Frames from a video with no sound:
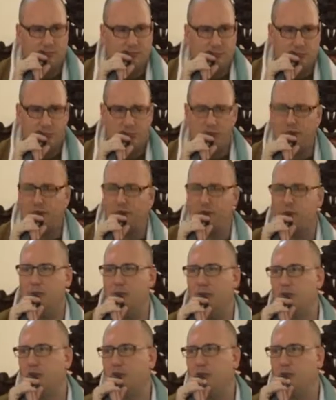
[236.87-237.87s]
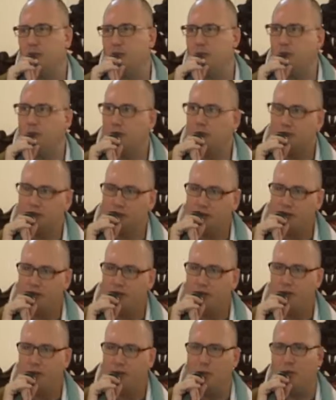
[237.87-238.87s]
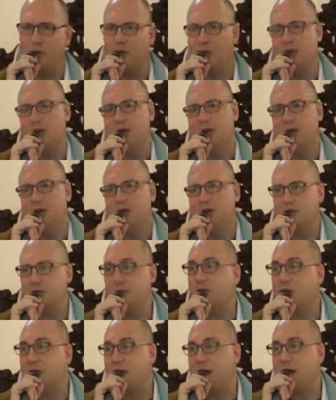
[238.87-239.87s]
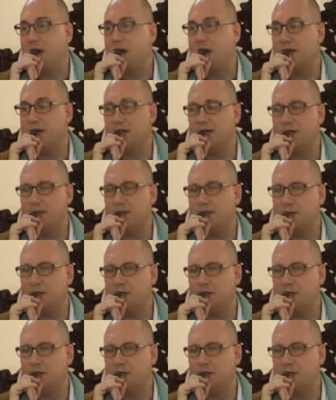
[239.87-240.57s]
also feel more supported, feel more socialized, and